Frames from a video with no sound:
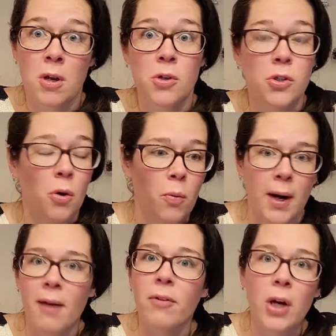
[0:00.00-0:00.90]
So
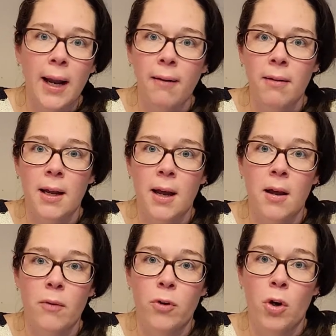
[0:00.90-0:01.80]
whatever area
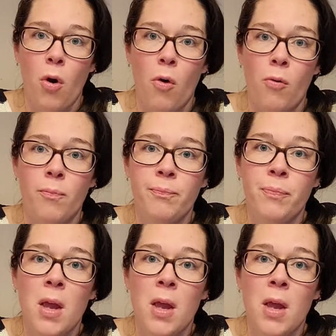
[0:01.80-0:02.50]
of your home